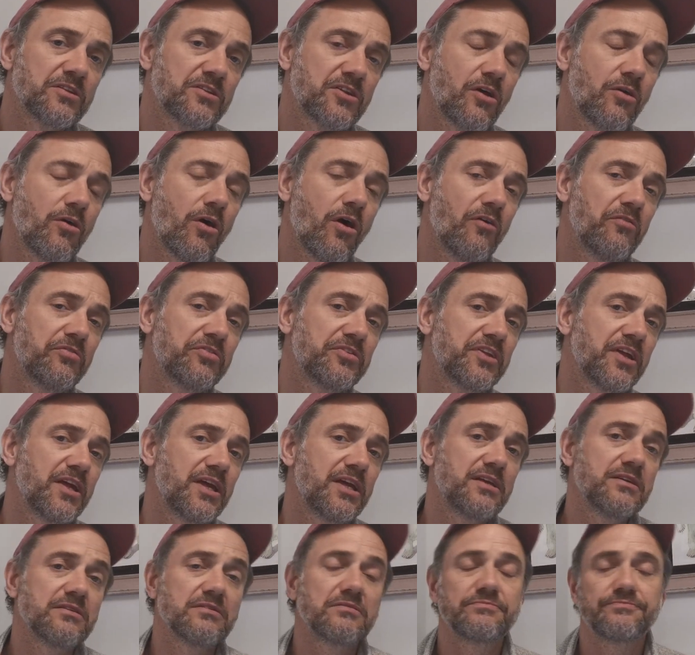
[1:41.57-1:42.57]
So
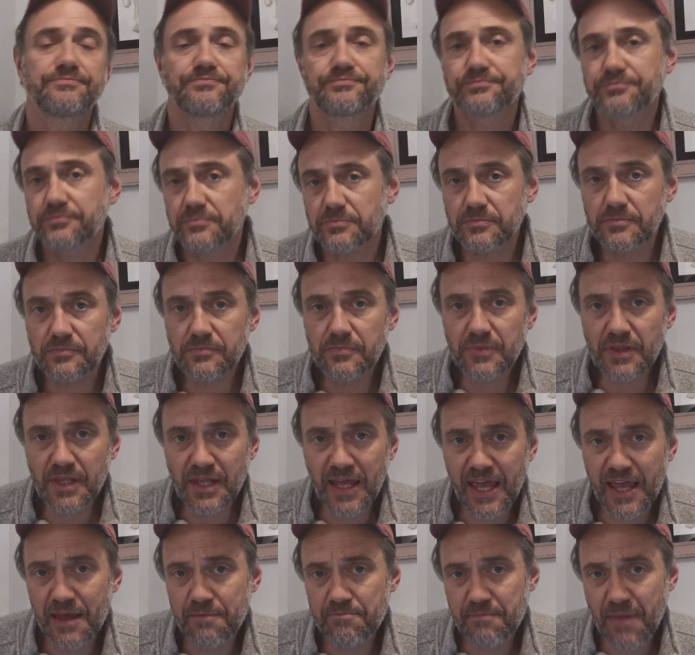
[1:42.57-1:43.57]
obviously,
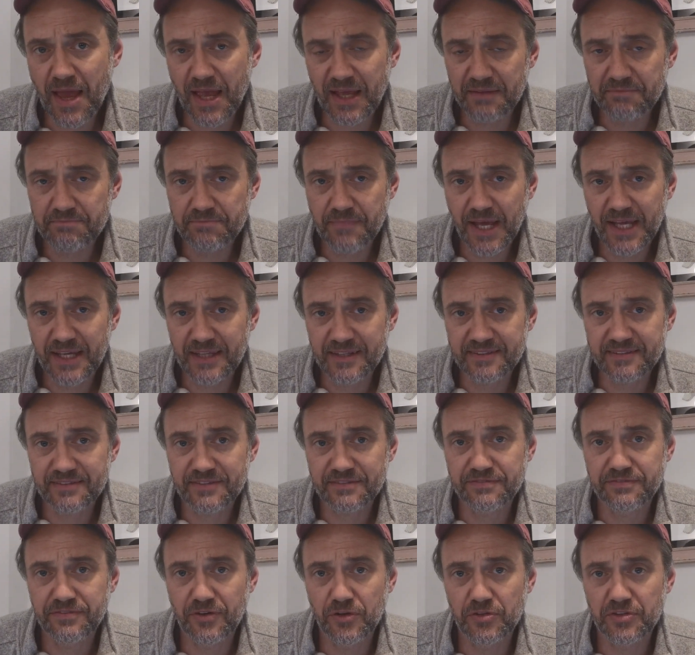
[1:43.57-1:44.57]
it
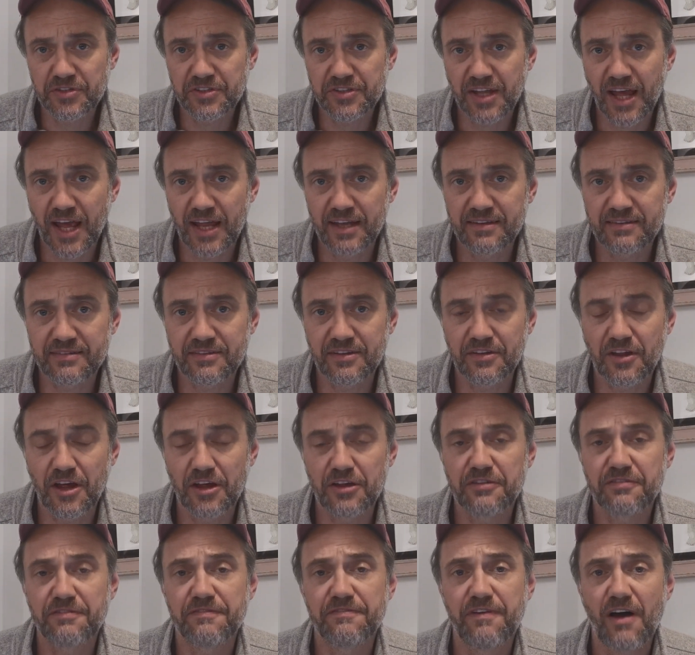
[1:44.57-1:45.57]
makes full sense that
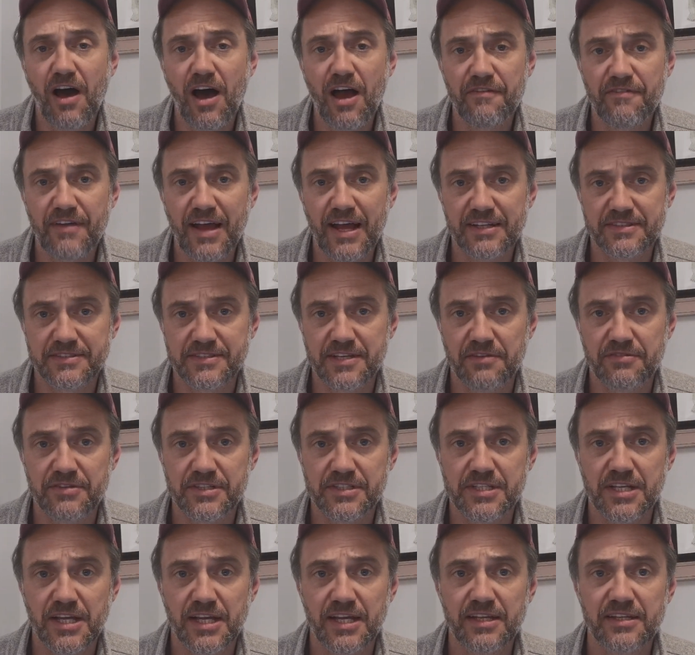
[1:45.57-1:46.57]
those five
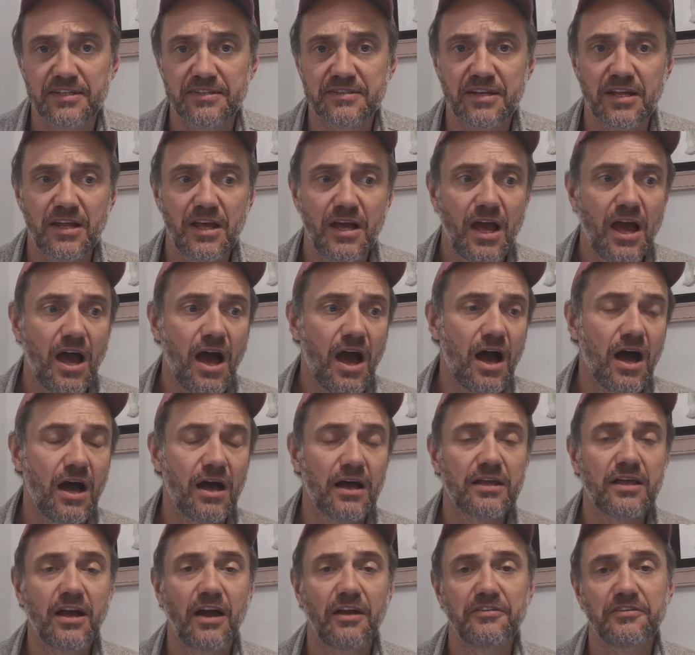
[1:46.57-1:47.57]
activities
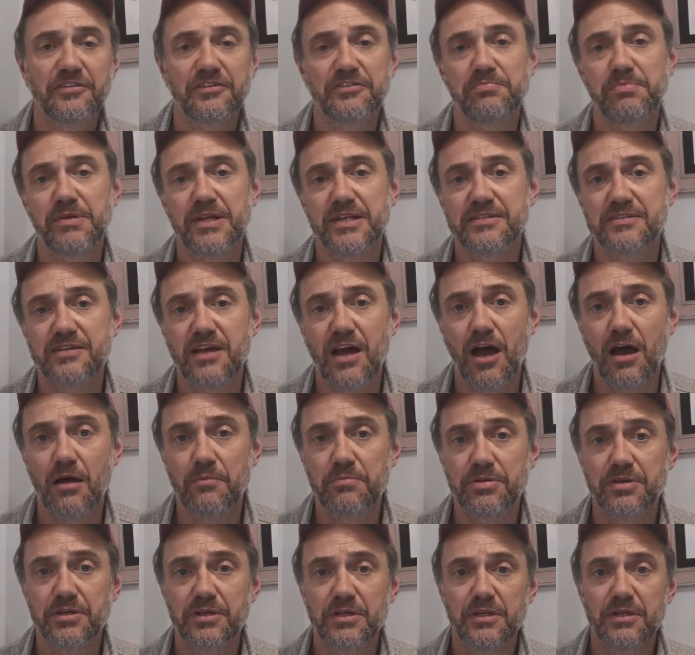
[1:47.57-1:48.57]
are kind of split
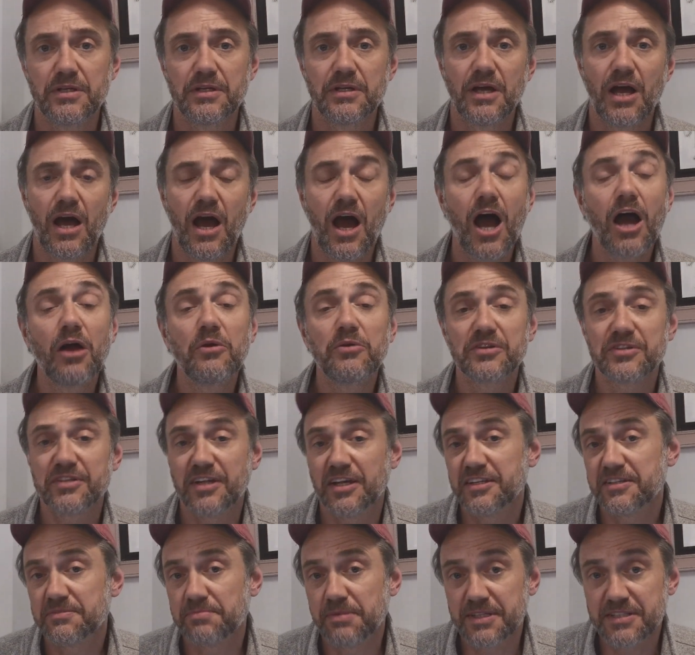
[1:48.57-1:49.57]
up. I would
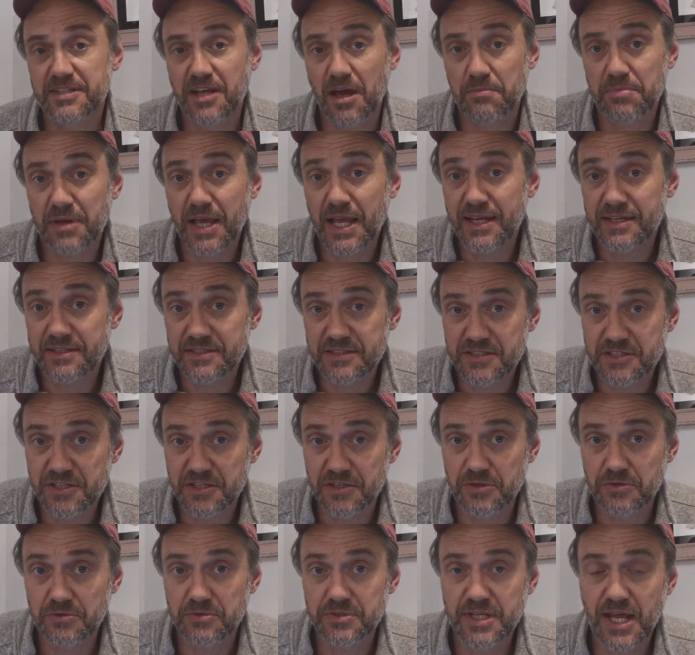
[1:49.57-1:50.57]
say split up
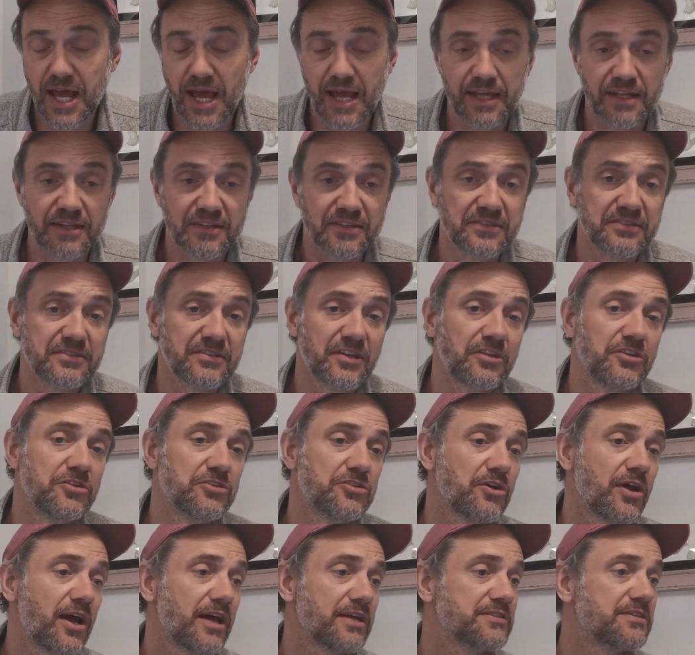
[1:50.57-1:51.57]
into days. So
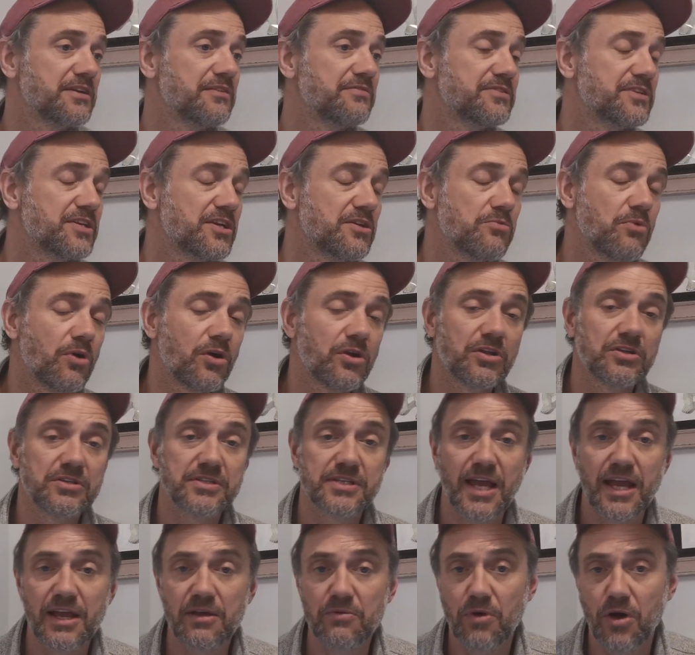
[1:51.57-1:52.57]
you do activity one
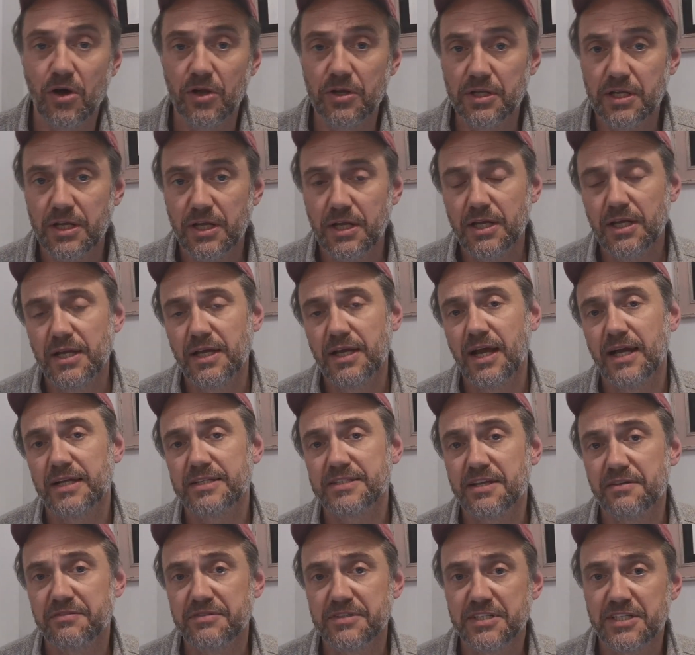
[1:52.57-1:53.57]
on day one,
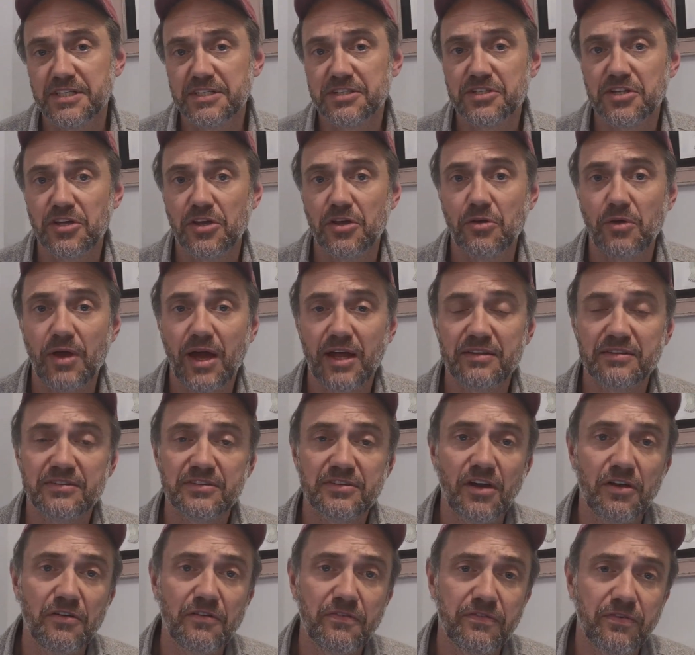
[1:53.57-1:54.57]
activity two, and
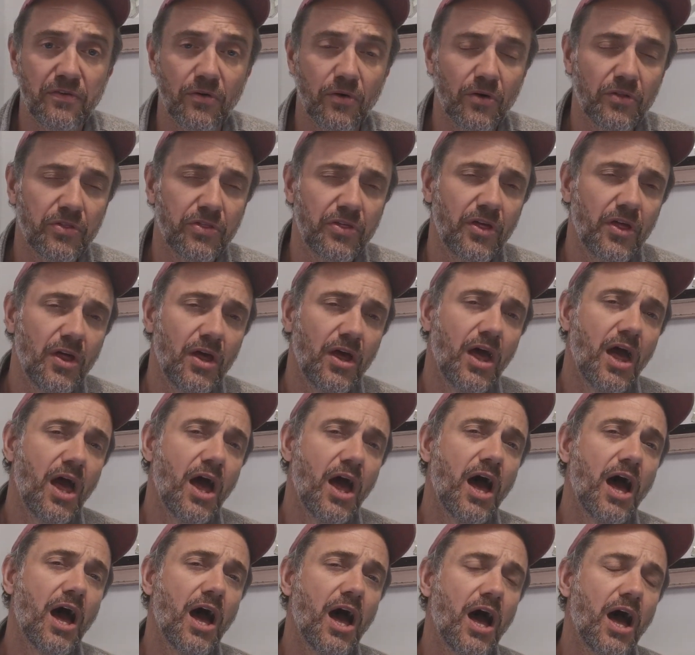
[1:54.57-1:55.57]
so forth.
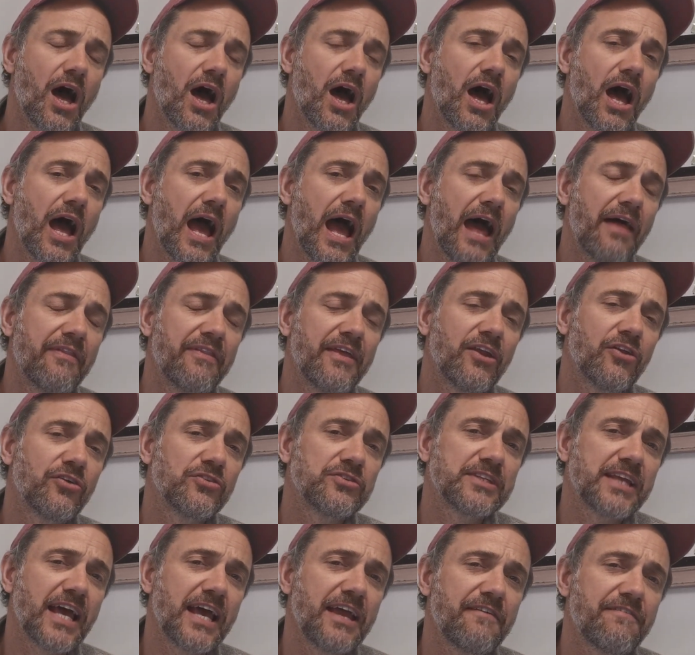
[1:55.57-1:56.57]
Uh, and then
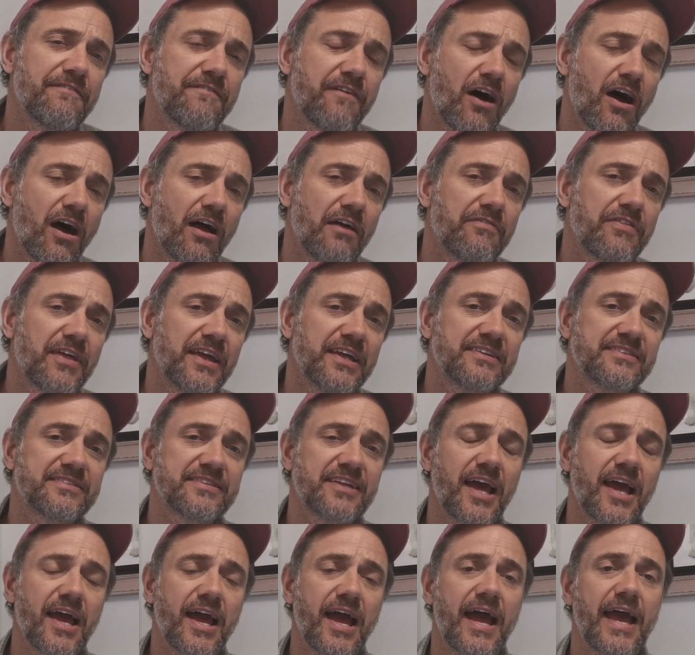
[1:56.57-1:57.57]
on day five, they
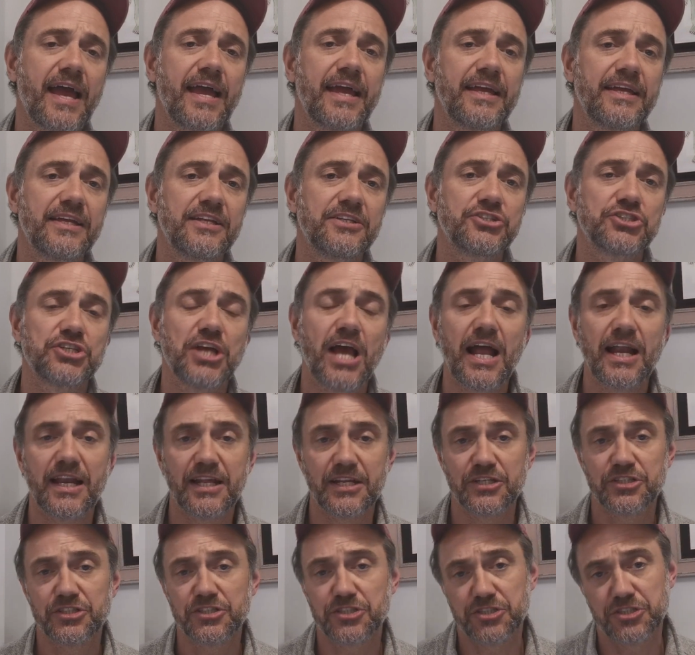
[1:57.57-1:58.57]
set a
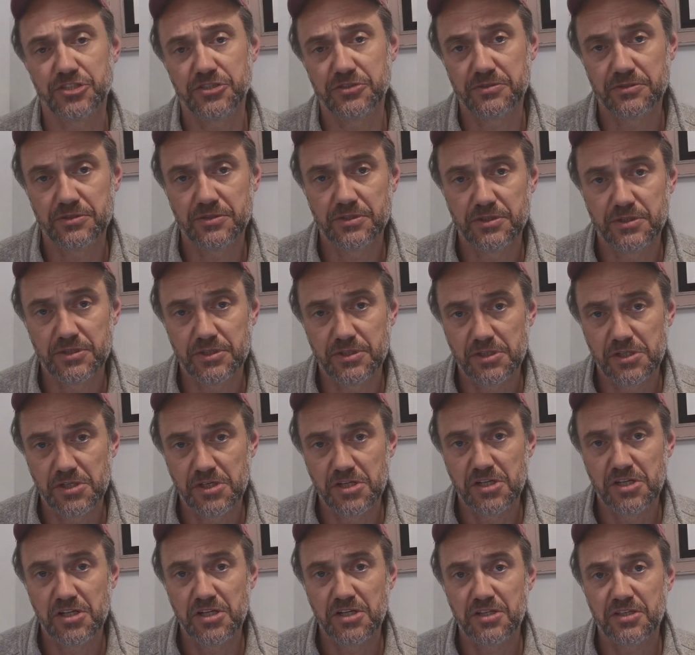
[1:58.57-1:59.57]
challenge.
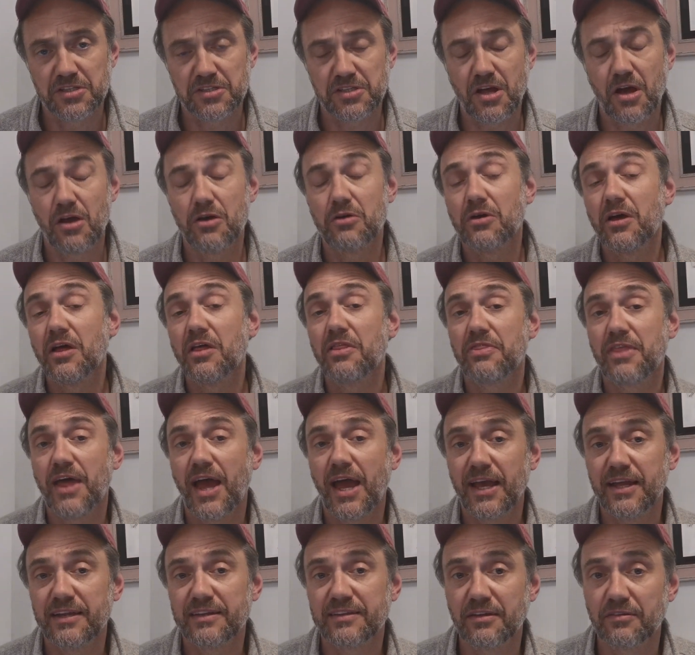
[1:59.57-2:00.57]
So
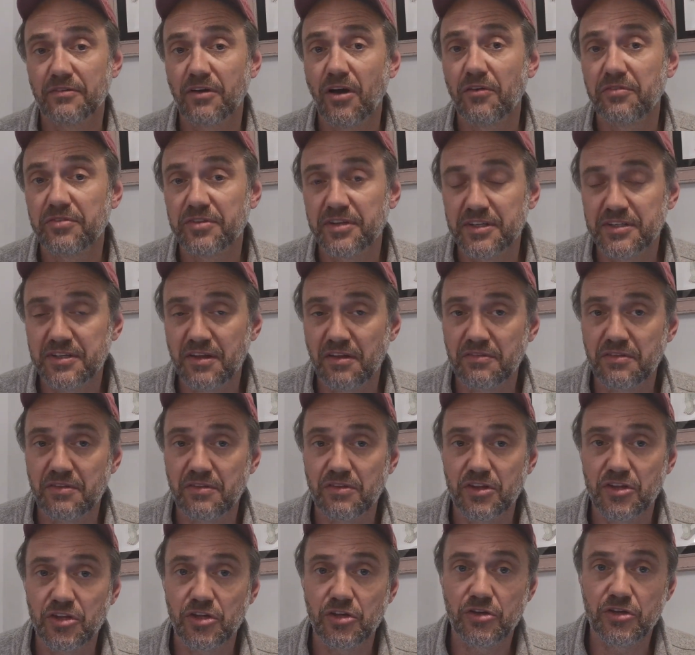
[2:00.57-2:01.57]
that is obviously
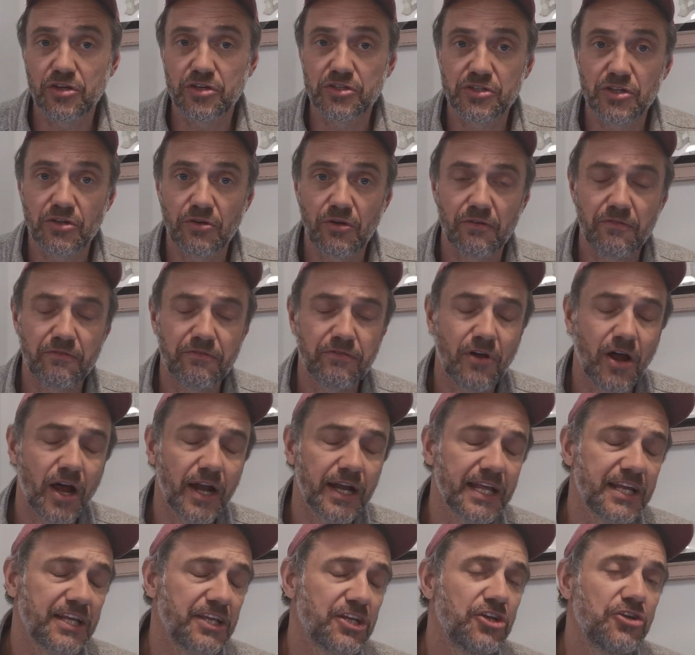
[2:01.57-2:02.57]
something that you could do on
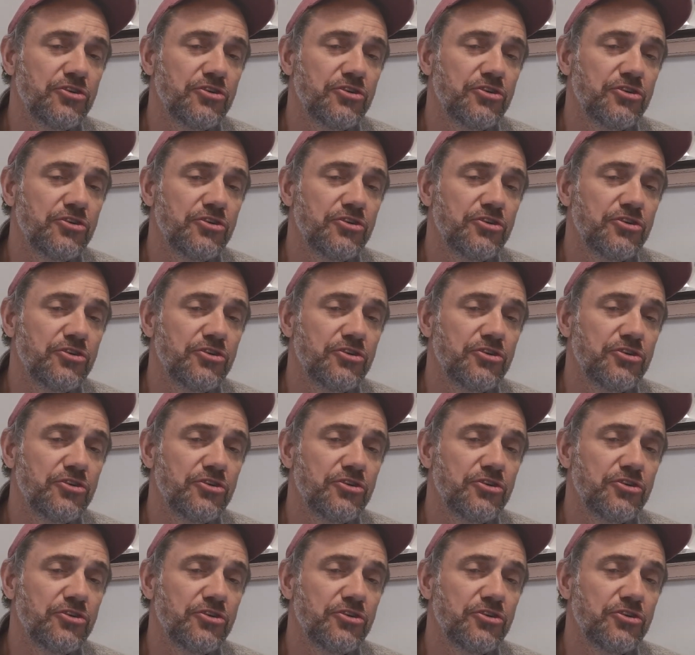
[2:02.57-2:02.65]
Friday.